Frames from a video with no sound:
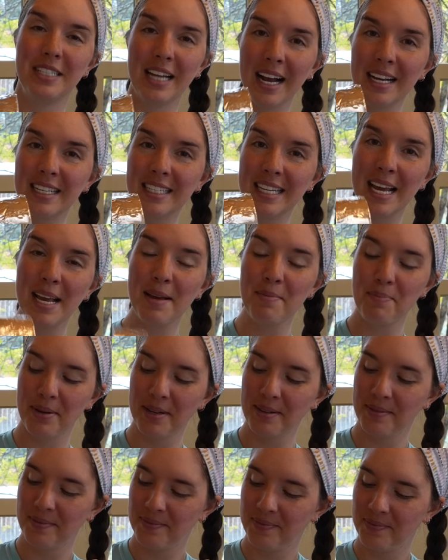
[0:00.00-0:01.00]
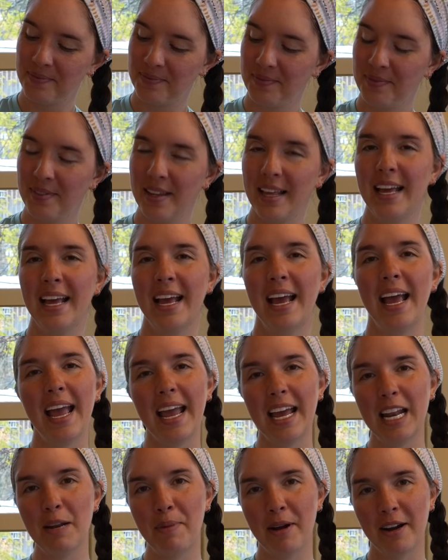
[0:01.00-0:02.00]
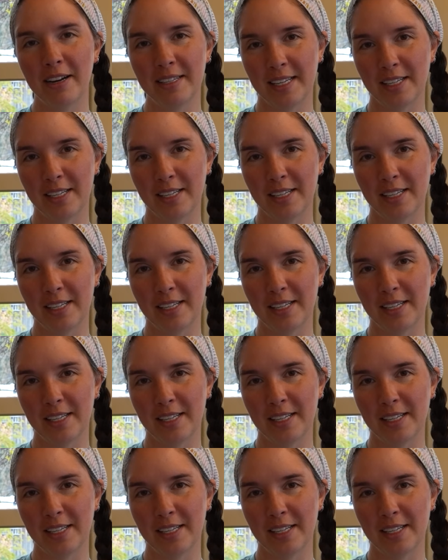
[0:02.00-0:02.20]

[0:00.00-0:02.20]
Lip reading: duct tape, and a pair of